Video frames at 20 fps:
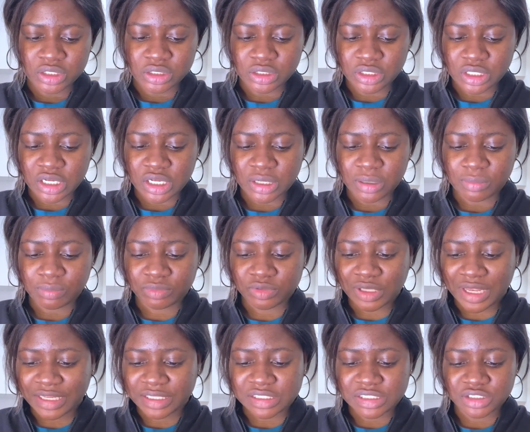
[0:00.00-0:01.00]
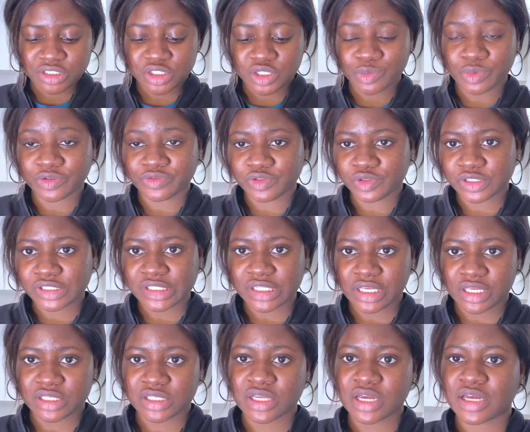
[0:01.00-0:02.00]
at least some of those
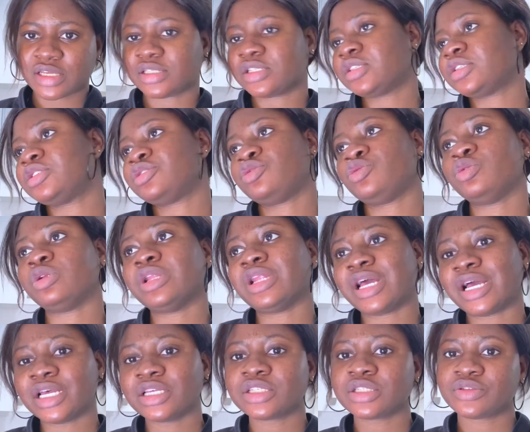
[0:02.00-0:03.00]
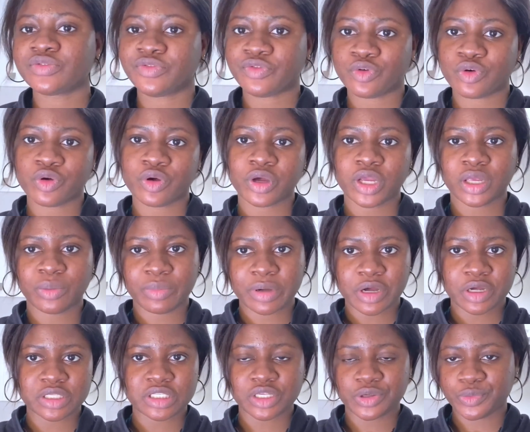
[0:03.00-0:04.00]
things can still last for
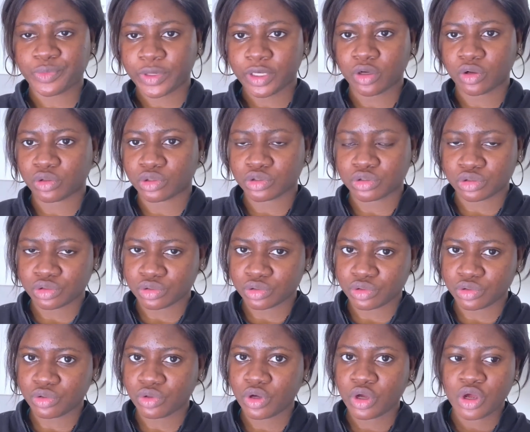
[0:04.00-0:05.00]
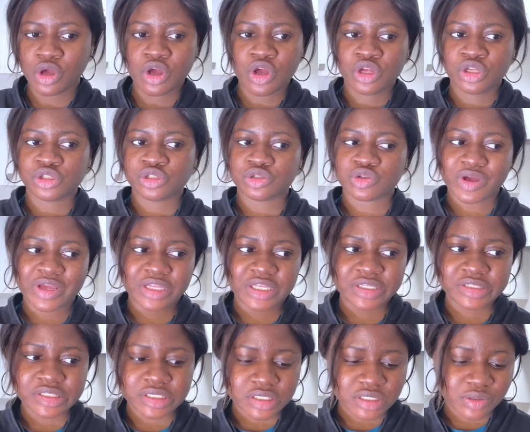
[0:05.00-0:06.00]
about a week or two. So I think
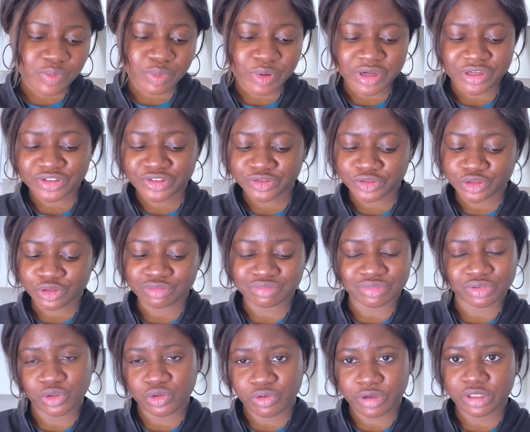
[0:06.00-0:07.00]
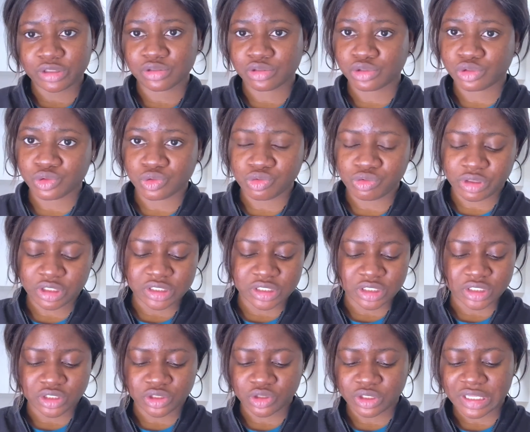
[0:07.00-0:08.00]
£60 for going to 2 weeks
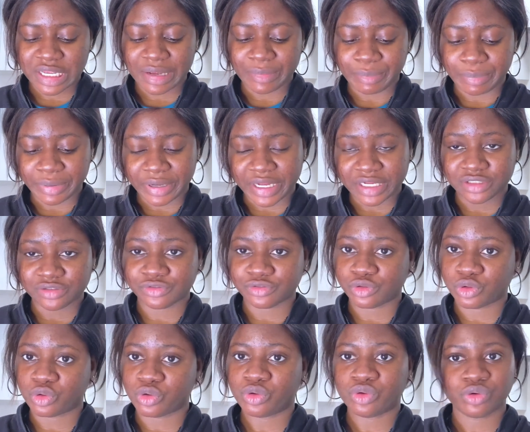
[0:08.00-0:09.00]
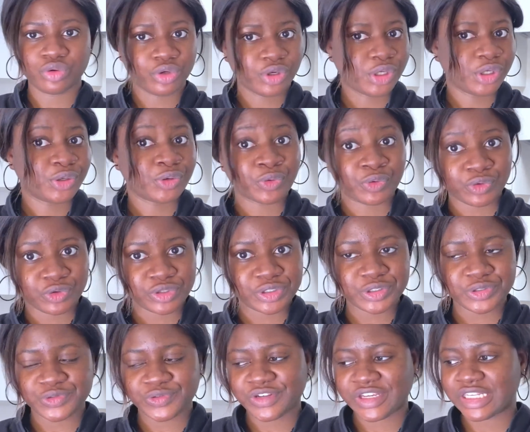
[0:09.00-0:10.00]
is not that bad for
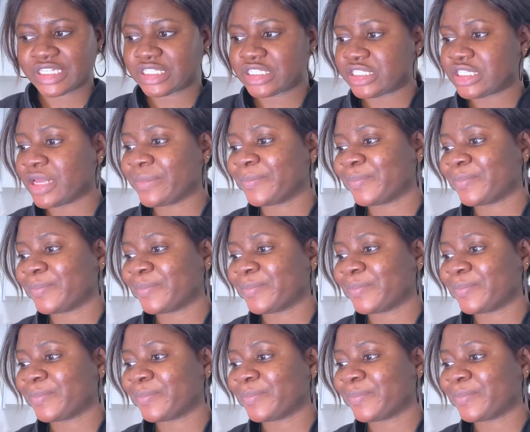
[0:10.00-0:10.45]
groceries.